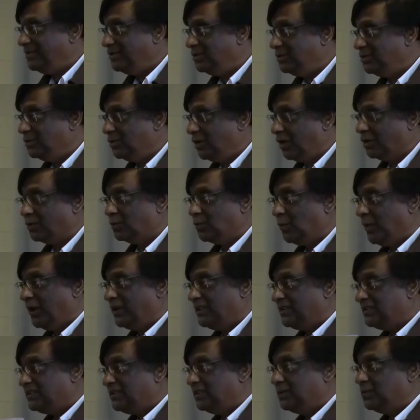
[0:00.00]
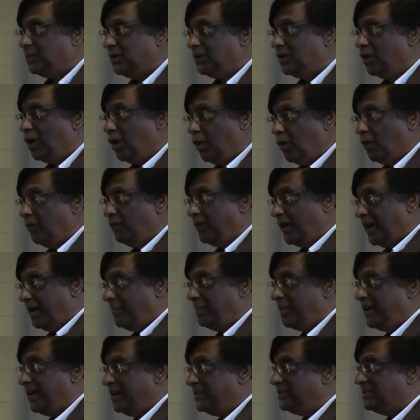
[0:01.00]
You do not want to sit with low
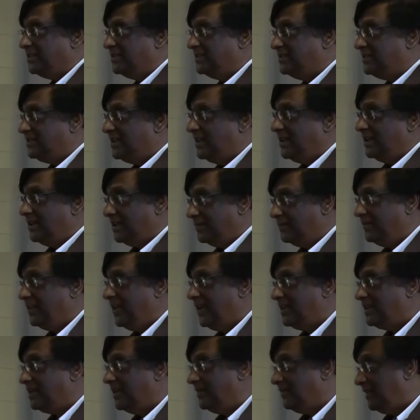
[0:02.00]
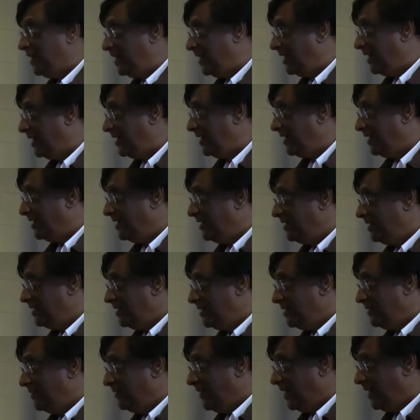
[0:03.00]
vibrations and live that every day.
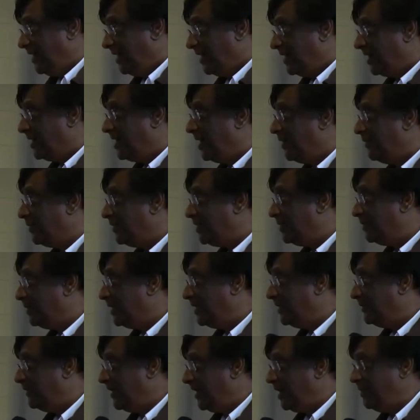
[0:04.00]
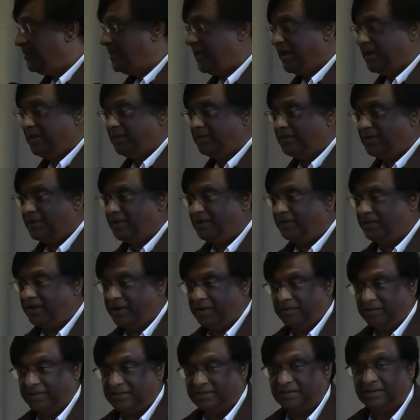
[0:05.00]
Very uncomfortable, very painful,
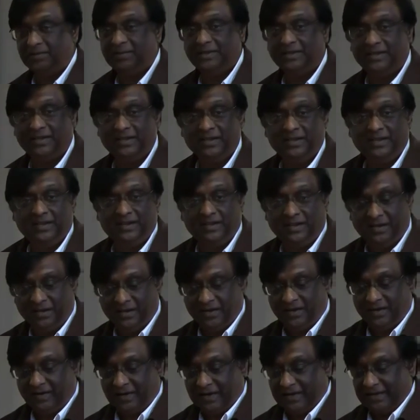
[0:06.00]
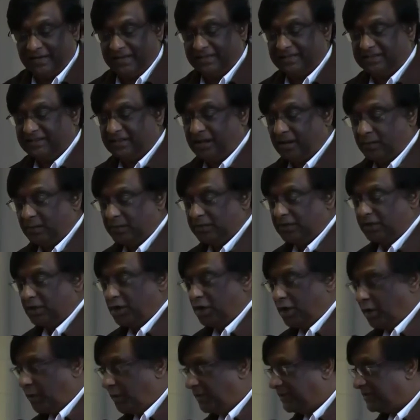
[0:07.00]
very miserable. Right, let's start with the
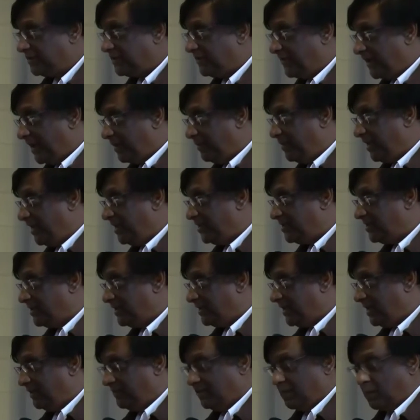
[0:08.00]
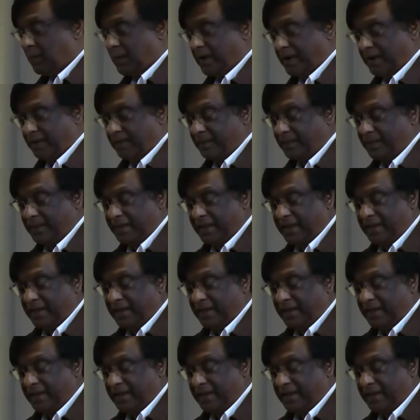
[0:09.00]
lowest vibration, level 1.